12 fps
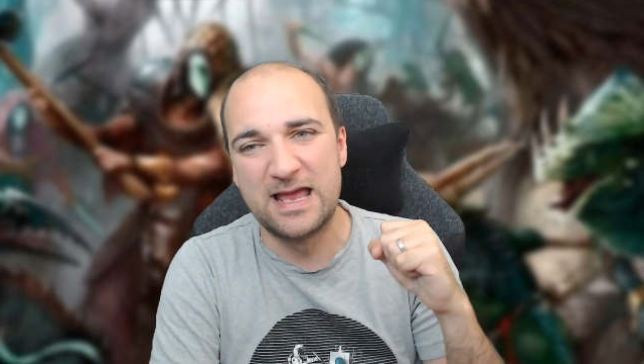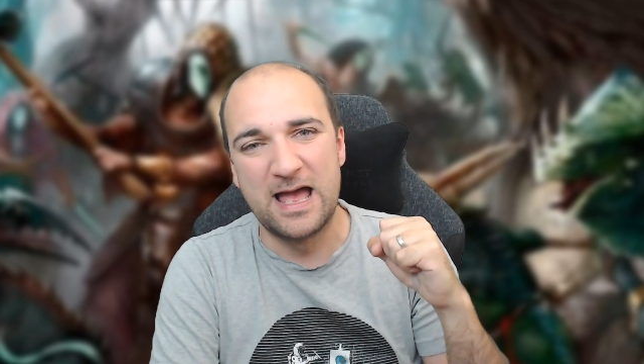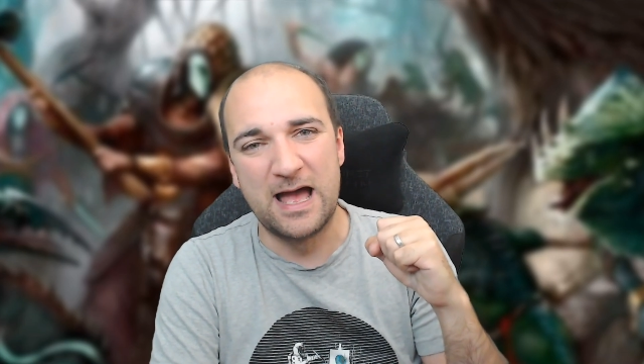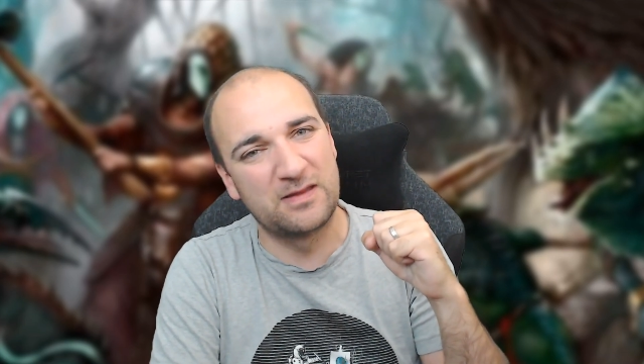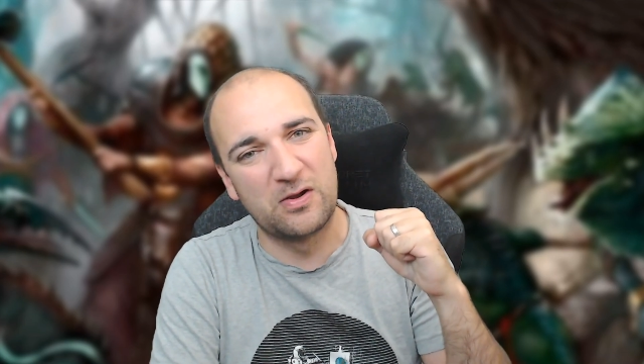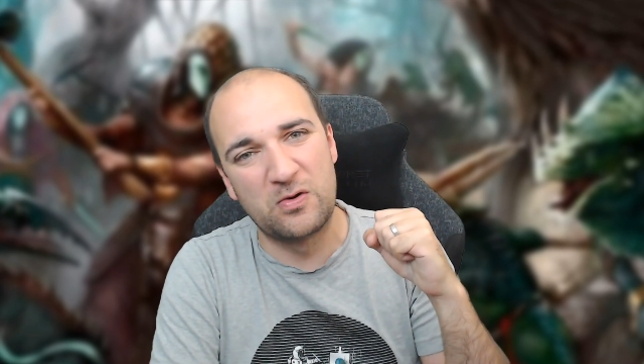
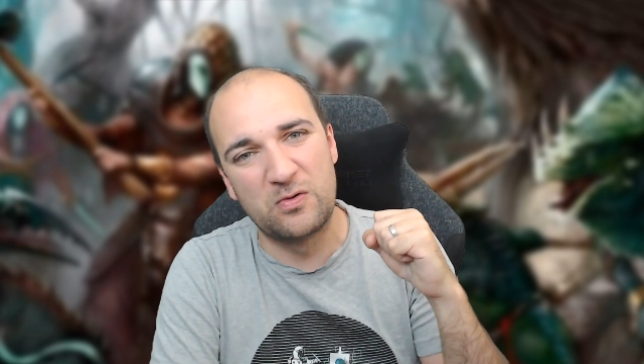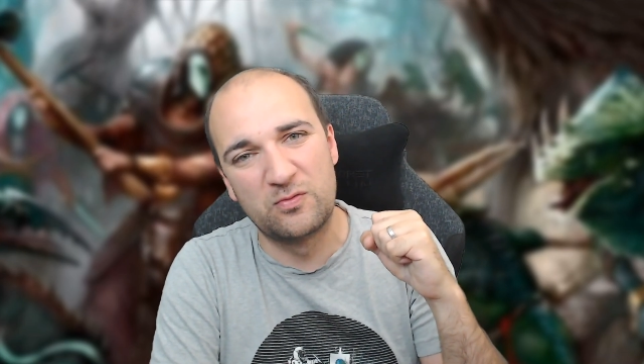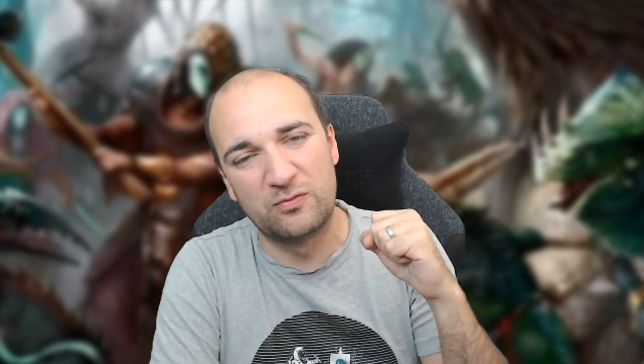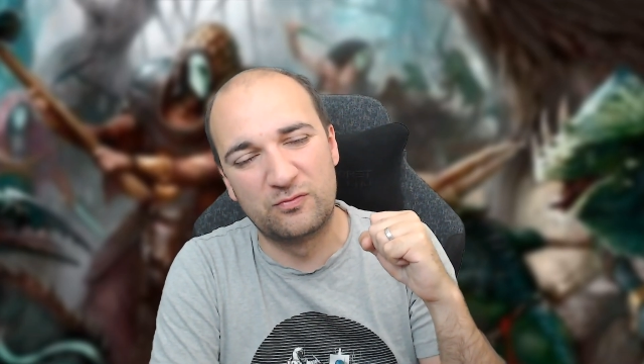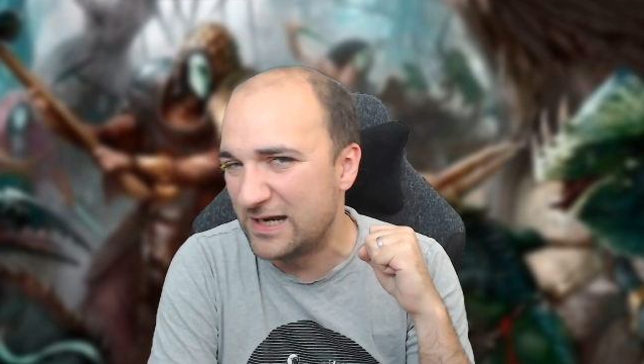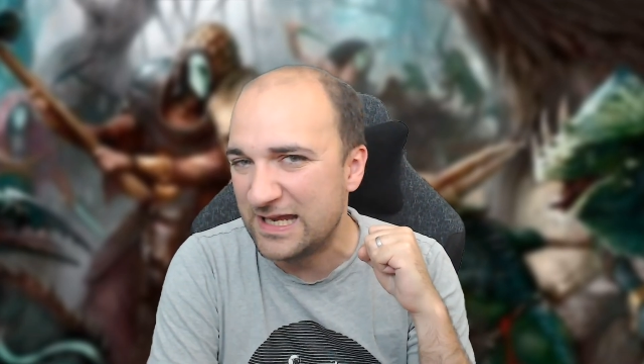So
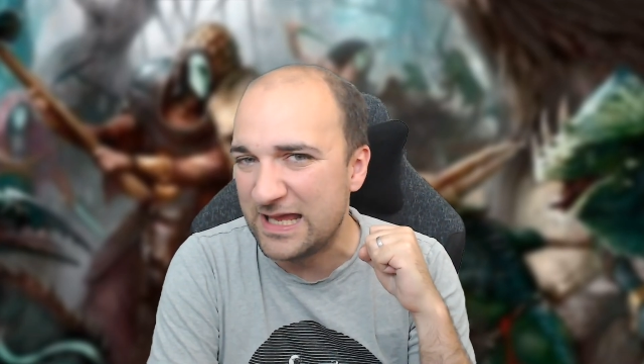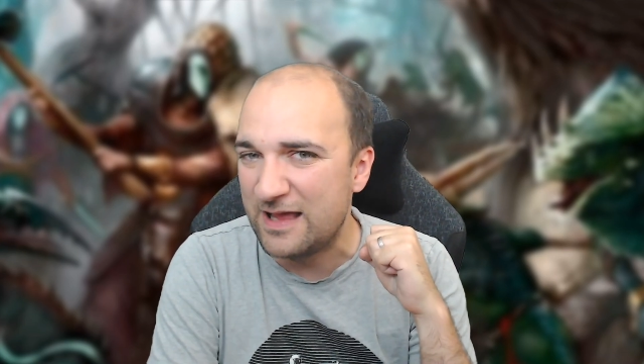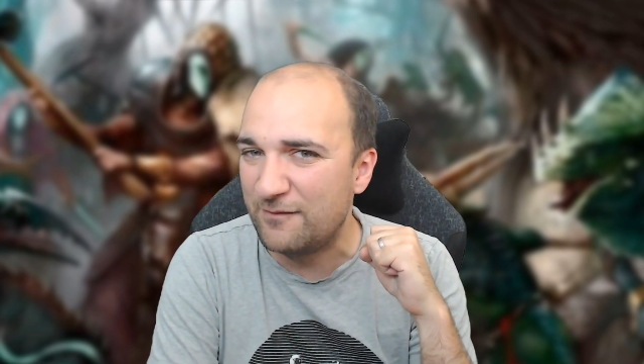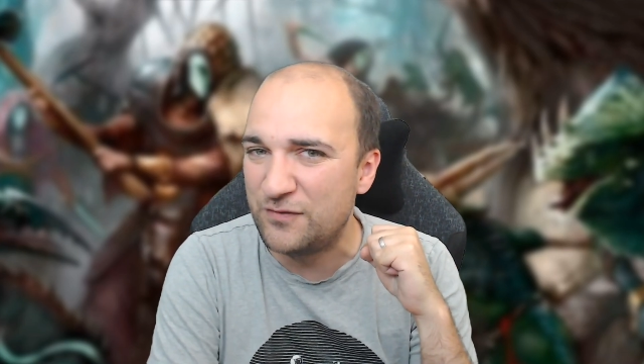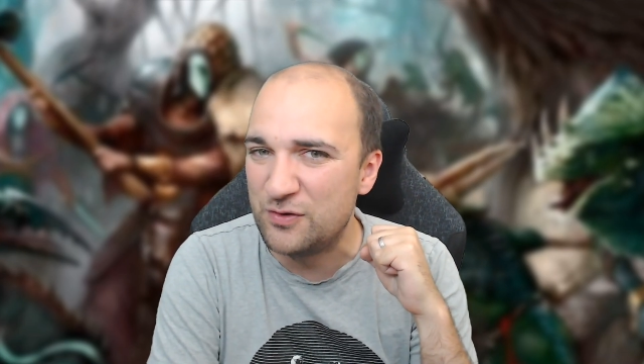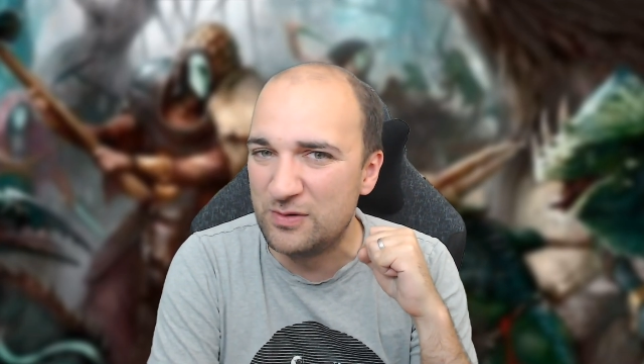really,
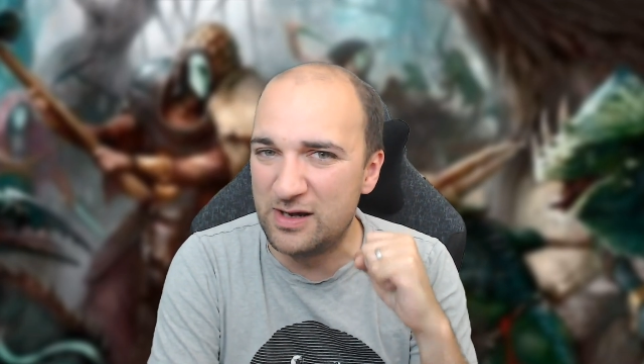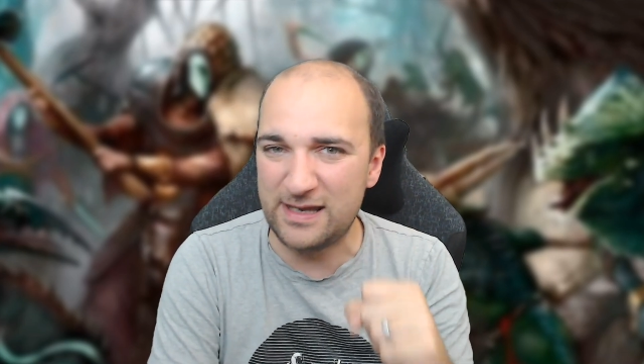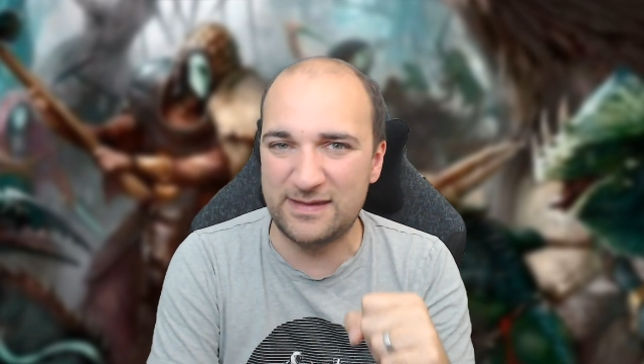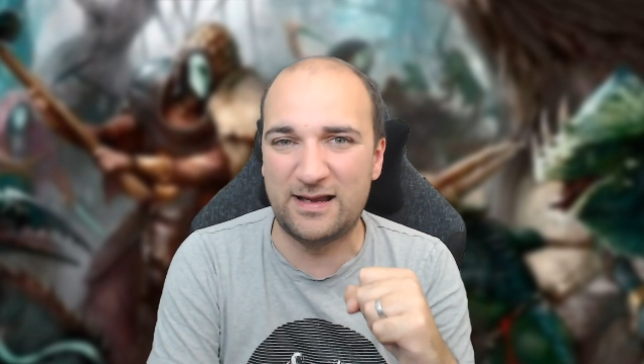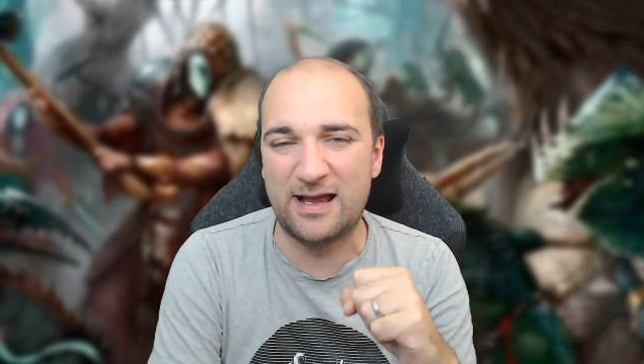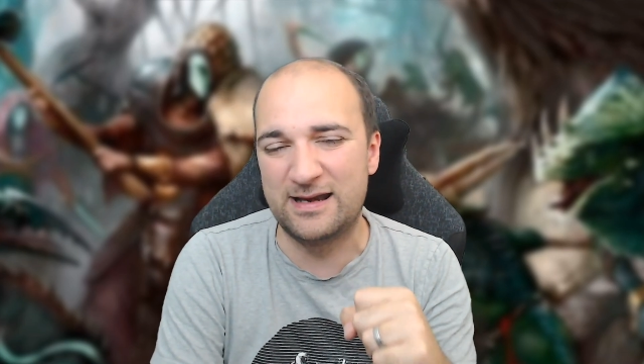if you
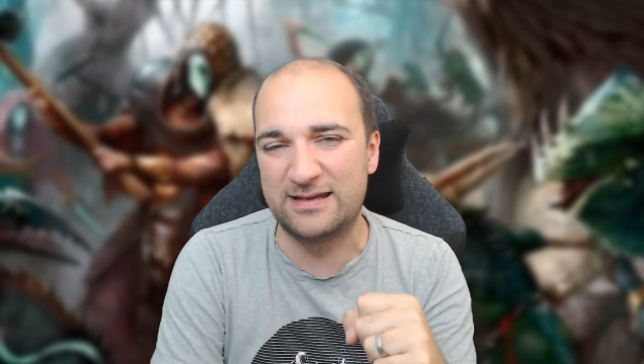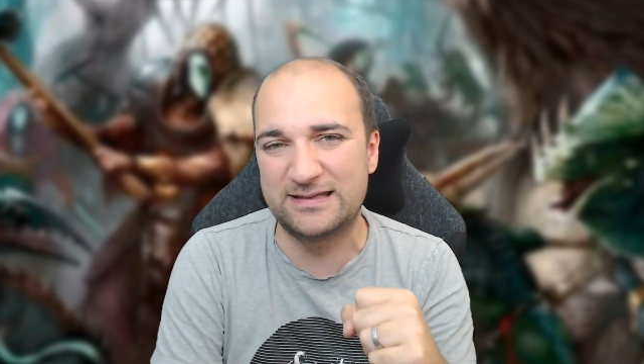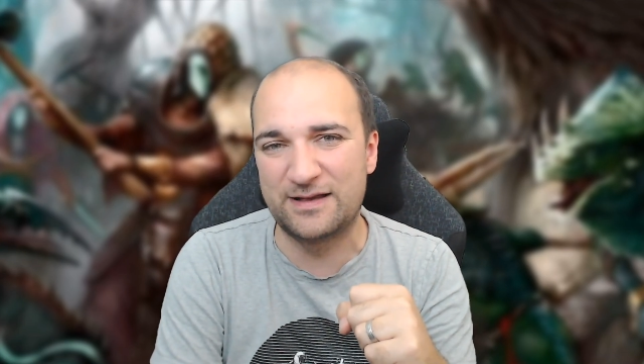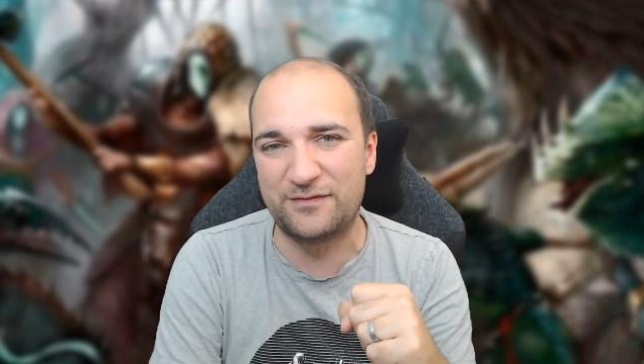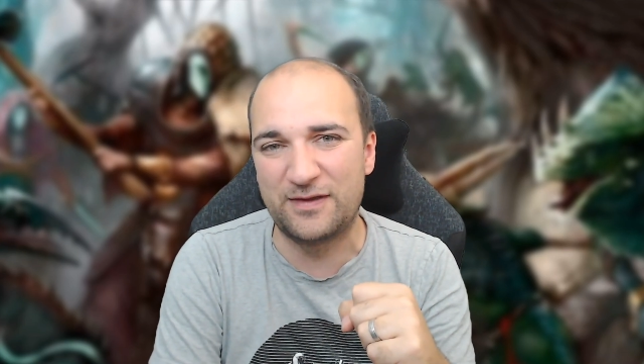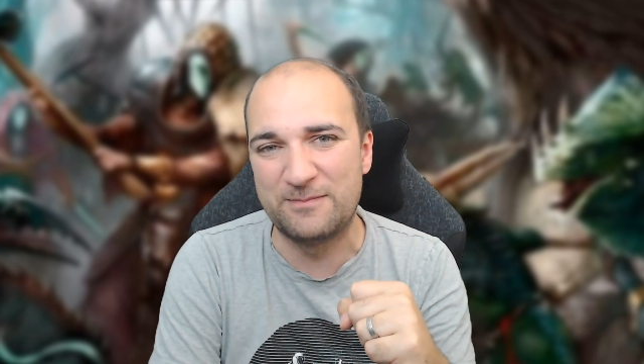like the kind of
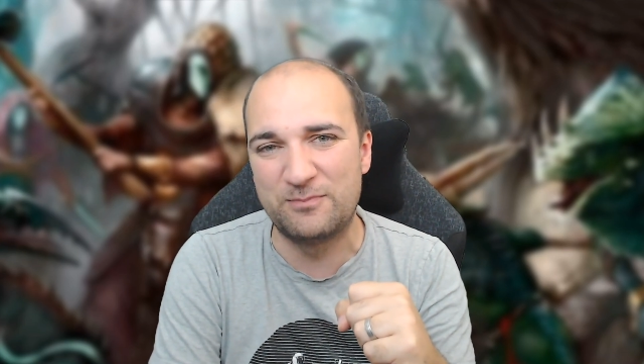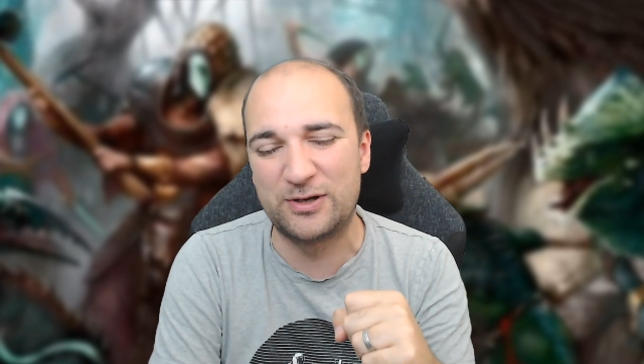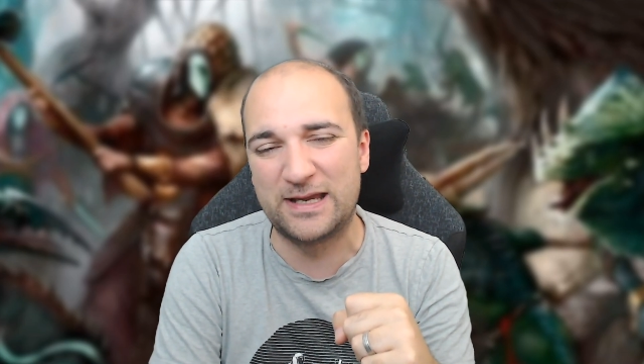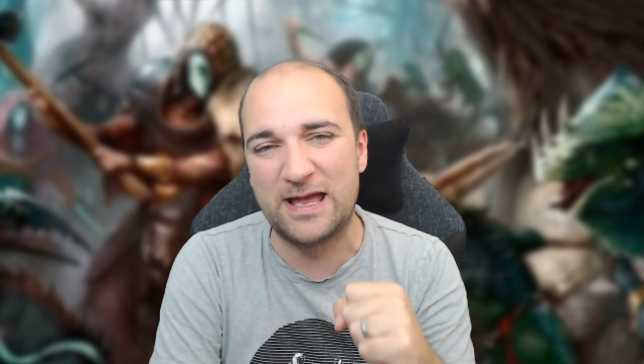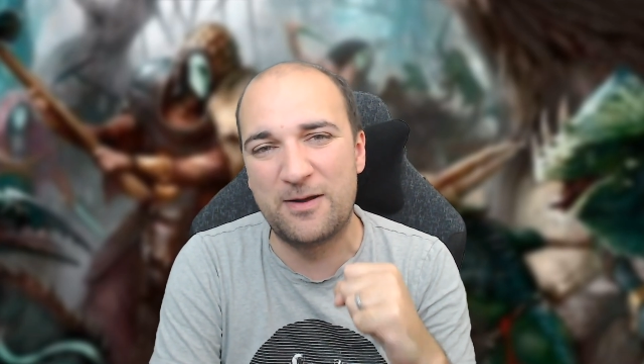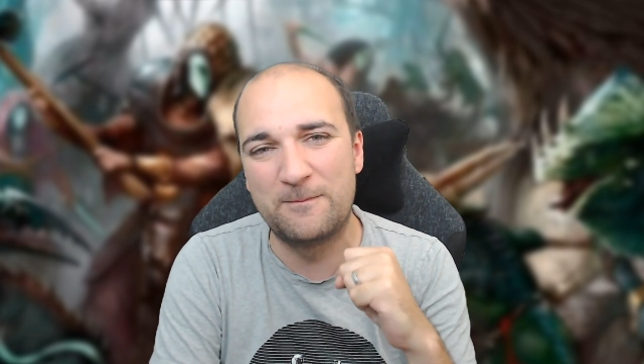stuff that I'm
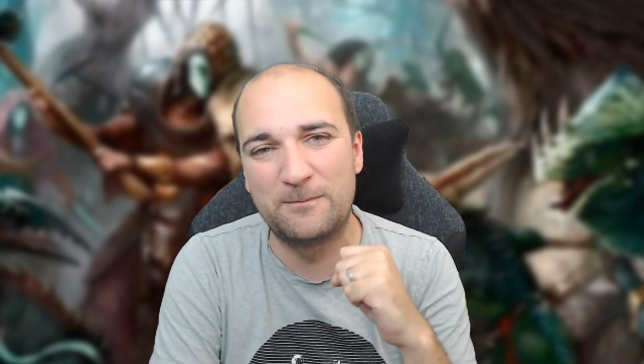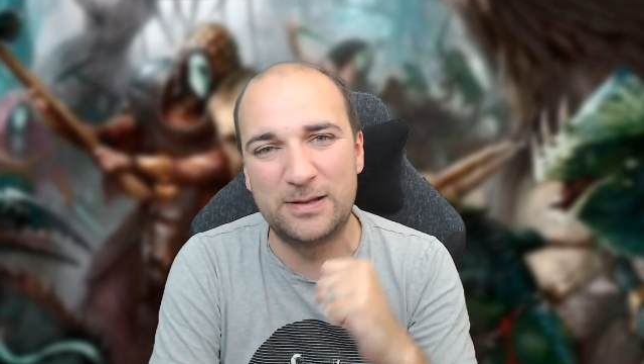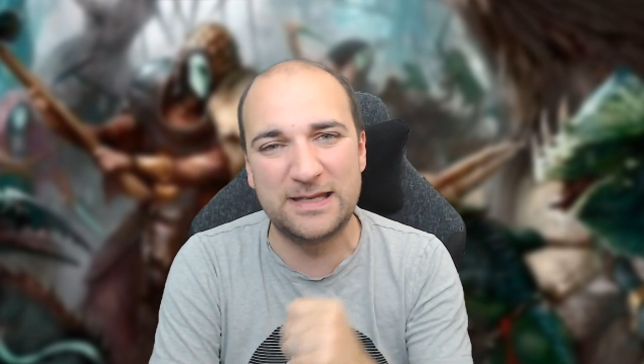putting out,